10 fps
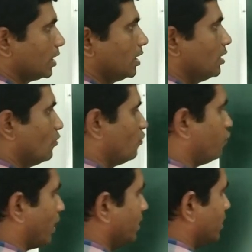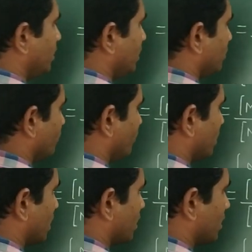Okay, finally
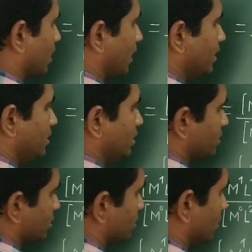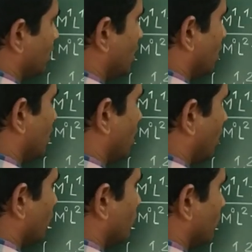we can write this.
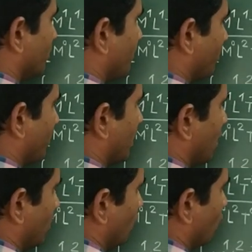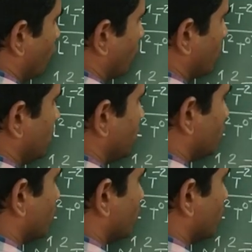Now for this